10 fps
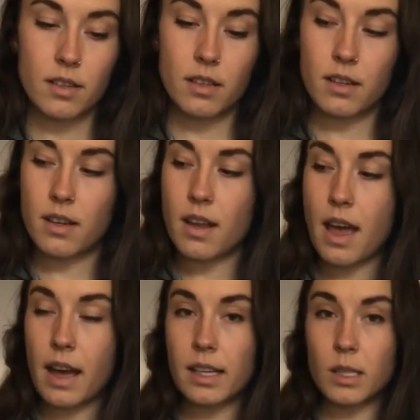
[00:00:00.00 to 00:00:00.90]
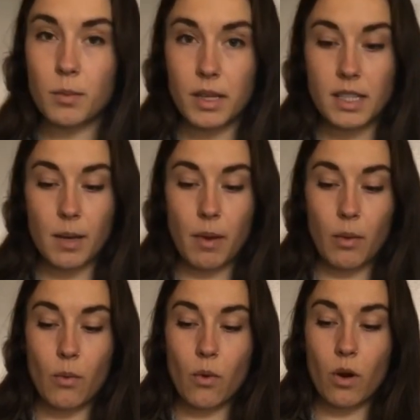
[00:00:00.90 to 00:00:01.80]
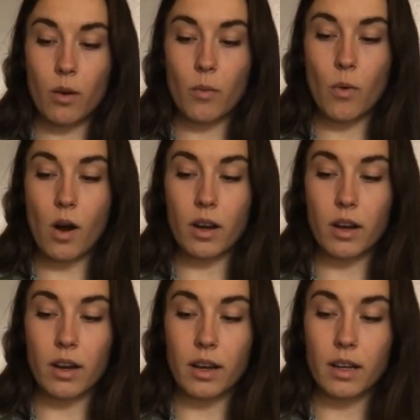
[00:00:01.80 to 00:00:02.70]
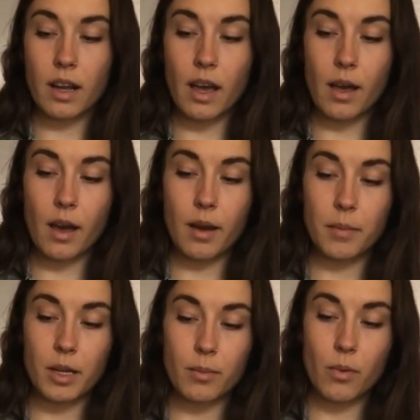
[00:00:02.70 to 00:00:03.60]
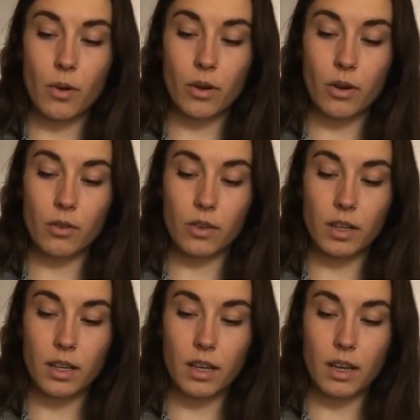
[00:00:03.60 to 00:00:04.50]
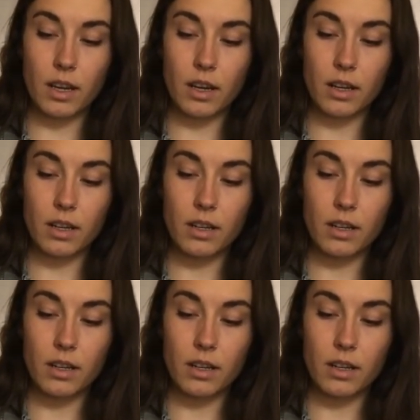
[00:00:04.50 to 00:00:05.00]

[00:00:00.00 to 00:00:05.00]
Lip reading: Next, I'm going to take my warm water and I'm going to pour it over here.